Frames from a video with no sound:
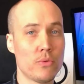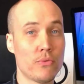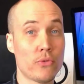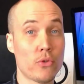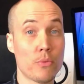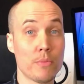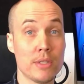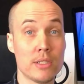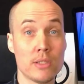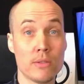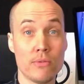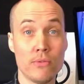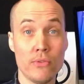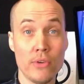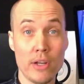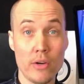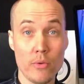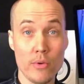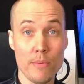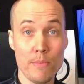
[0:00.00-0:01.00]
from its
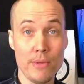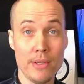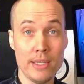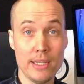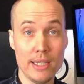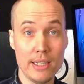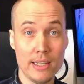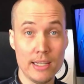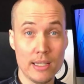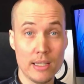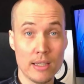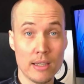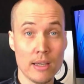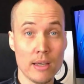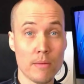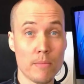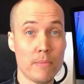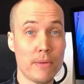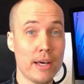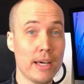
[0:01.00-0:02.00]
very beginning
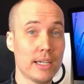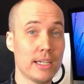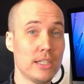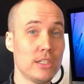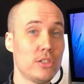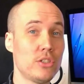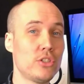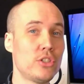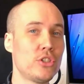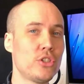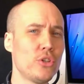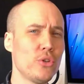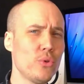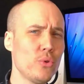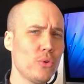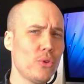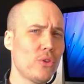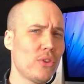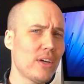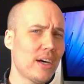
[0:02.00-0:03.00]
back in
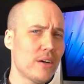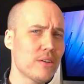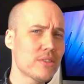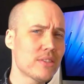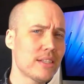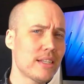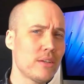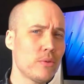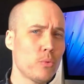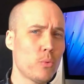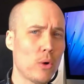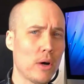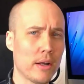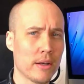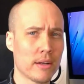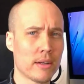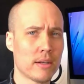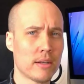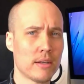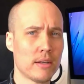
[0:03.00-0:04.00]

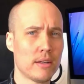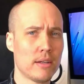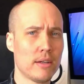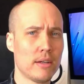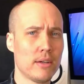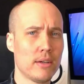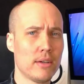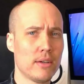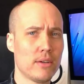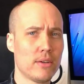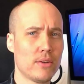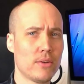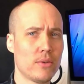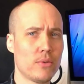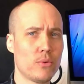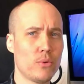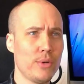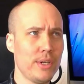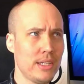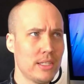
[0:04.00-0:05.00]
2001.
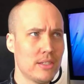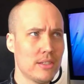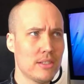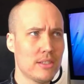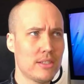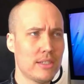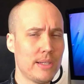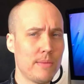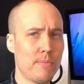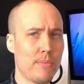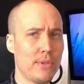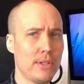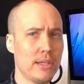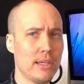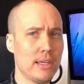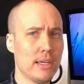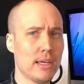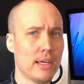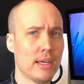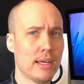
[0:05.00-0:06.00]
Reason
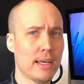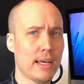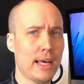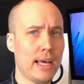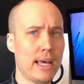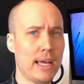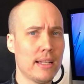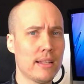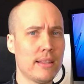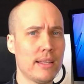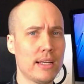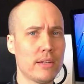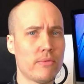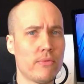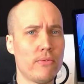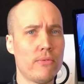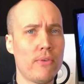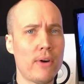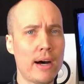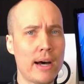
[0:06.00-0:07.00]
simply had that
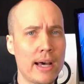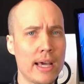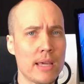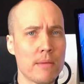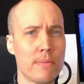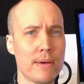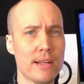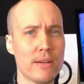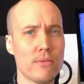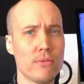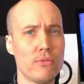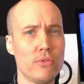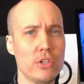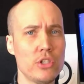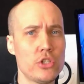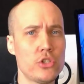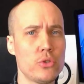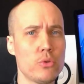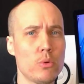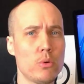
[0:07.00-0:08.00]
vibe and
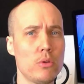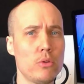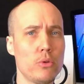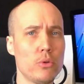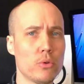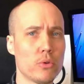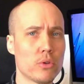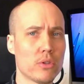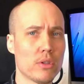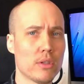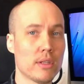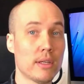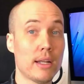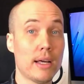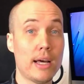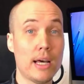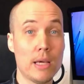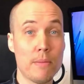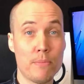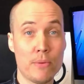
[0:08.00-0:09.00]
visual look
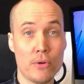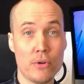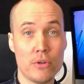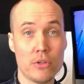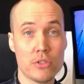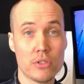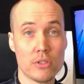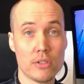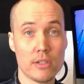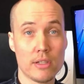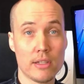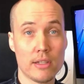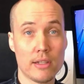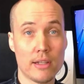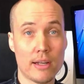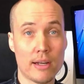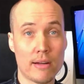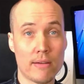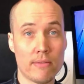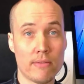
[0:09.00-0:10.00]
that I personally
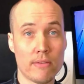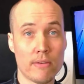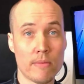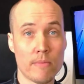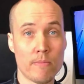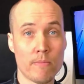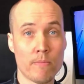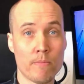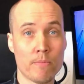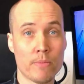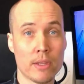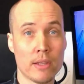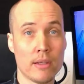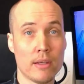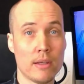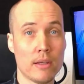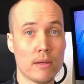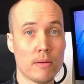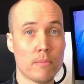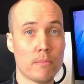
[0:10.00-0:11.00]
love.
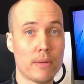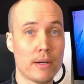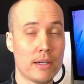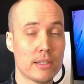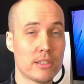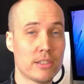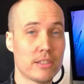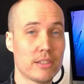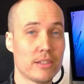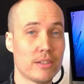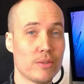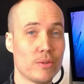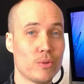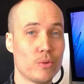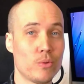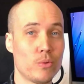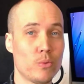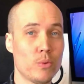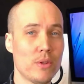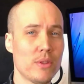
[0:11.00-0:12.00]
But
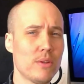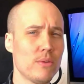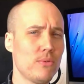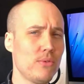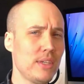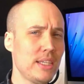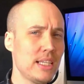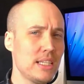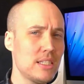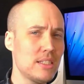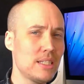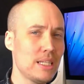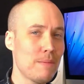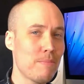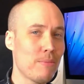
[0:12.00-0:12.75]
when the VST